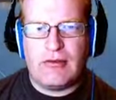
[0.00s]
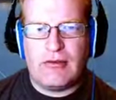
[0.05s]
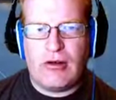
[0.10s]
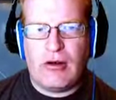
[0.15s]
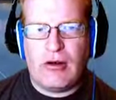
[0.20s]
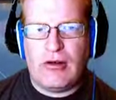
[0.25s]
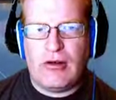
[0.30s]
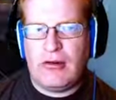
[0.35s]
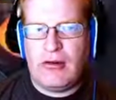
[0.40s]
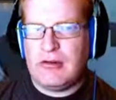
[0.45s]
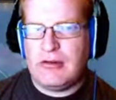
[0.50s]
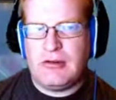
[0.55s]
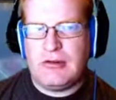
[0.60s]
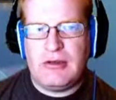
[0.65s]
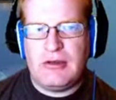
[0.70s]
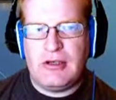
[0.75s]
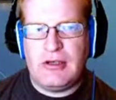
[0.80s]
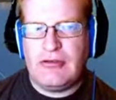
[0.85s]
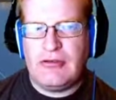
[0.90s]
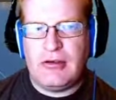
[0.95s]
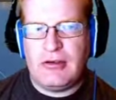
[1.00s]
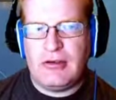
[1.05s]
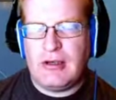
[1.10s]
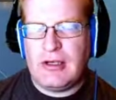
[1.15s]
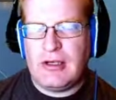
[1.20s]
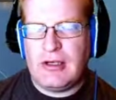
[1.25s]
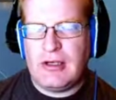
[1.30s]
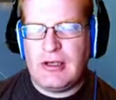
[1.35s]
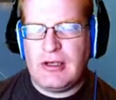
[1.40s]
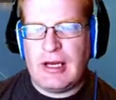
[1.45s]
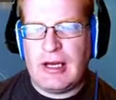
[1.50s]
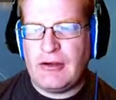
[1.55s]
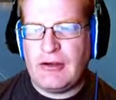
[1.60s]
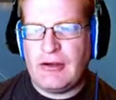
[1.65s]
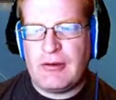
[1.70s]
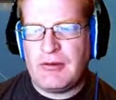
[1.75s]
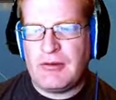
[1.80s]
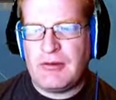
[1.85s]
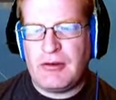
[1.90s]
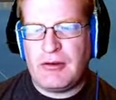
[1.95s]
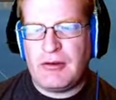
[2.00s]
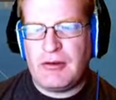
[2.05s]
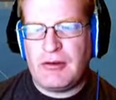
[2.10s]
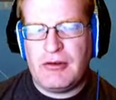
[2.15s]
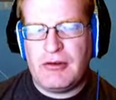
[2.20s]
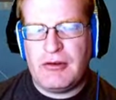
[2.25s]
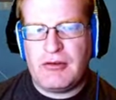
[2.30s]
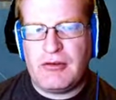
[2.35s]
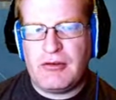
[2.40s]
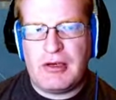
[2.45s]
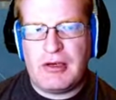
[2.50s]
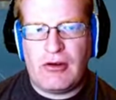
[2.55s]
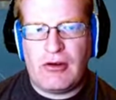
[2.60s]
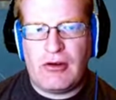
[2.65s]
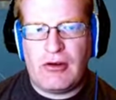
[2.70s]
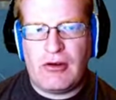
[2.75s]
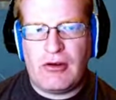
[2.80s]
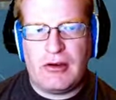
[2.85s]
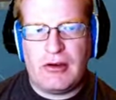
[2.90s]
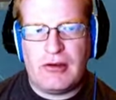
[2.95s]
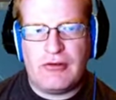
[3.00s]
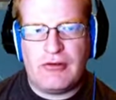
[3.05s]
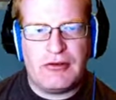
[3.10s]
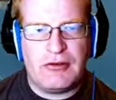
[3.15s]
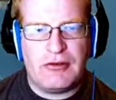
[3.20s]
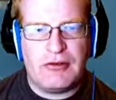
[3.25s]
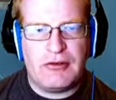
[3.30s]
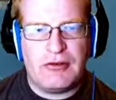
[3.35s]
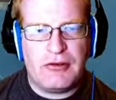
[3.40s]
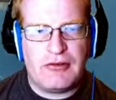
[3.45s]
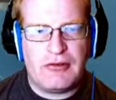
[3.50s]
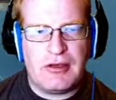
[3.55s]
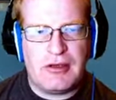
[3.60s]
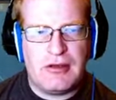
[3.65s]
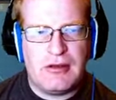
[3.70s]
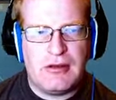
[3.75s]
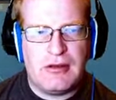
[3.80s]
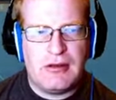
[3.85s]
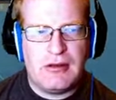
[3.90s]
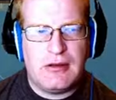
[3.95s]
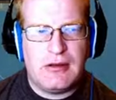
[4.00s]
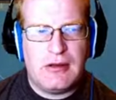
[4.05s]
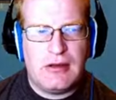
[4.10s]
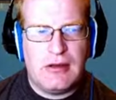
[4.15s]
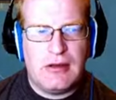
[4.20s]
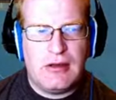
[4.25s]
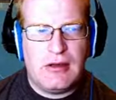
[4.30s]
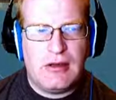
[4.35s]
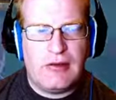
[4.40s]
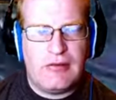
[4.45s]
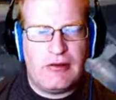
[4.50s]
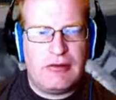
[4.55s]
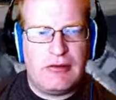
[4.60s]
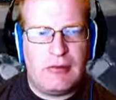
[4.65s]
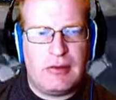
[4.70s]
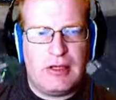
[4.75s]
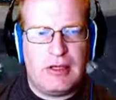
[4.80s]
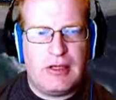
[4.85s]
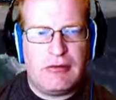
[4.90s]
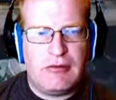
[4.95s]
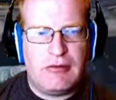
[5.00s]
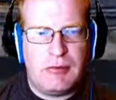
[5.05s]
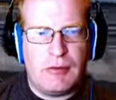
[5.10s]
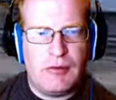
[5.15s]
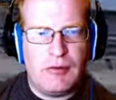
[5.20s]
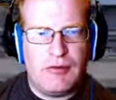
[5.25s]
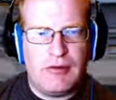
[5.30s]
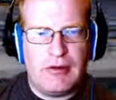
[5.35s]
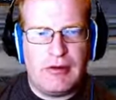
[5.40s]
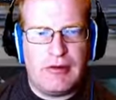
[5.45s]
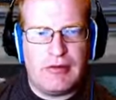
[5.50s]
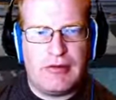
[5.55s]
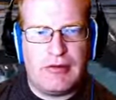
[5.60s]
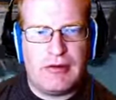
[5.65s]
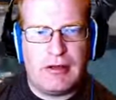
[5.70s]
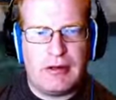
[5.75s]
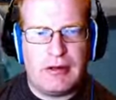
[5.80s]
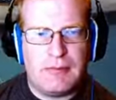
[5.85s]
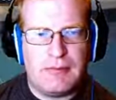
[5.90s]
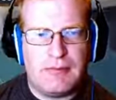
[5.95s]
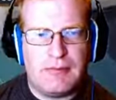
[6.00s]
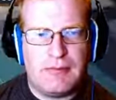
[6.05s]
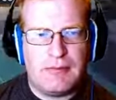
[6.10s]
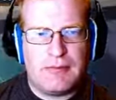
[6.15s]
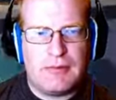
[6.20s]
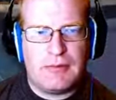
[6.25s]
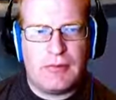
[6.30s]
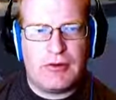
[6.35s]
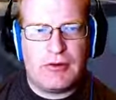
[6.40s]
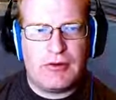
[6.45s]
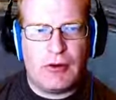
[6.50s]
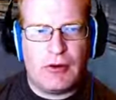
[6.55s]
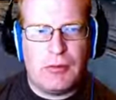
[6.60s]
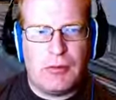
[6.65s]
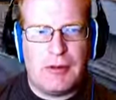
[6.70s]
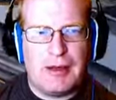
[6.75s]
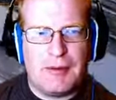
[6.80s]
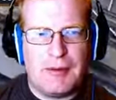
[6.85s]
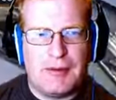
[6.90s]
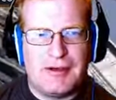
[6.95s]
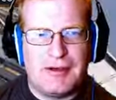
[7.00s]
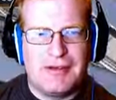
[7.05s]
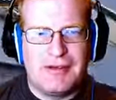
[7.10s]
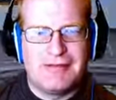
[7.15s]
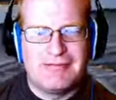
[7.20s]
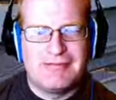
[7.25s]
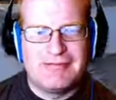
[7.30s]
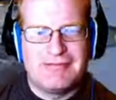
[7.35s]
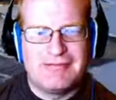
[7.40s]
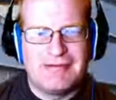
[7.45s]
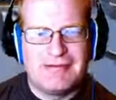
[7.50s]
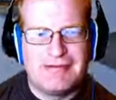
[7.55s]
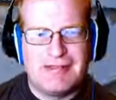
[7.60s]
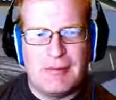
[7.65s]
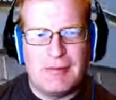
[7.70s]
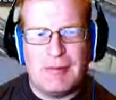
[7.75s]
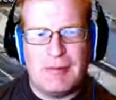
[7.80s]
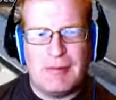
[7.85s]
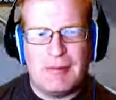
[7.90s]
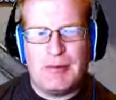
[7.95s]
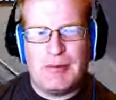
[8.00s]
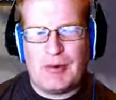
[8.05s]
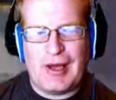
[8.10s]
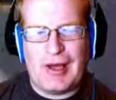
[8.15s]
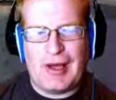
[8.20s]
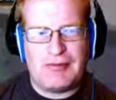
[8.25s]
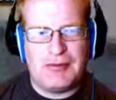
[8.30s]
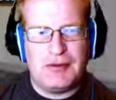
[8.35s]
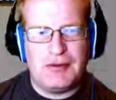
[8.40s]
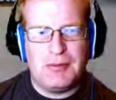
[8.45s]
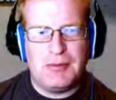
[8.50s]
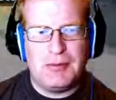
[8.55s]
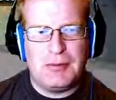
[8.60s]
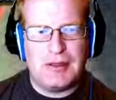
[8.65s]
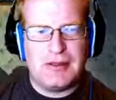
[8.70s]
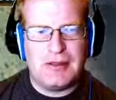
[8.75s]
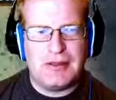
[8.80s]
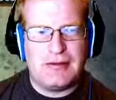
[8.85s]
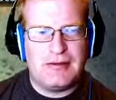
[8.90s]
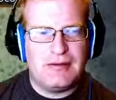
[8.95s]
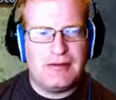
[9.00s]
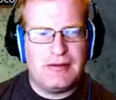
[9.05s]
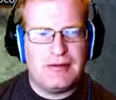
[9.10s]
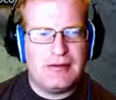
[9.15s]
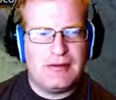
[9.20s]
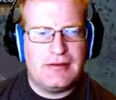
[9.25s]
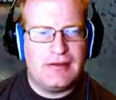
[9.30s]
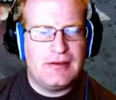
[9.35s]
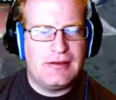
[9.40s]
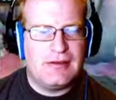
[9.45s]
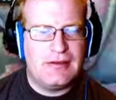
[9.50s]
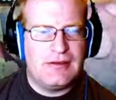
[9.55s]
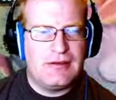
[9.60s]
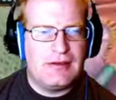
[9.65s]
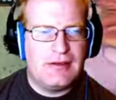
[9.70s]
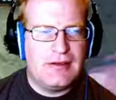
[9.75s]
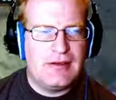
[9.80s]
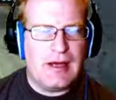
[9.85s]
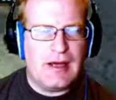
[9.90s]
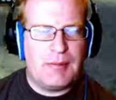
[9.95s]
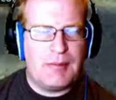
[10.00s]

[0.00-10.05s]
all digital, and I don't have a green screen at all. It's just all digital green screen. Eventually, we need to remove this. Um, This coal power. I mean, we don't have to, but I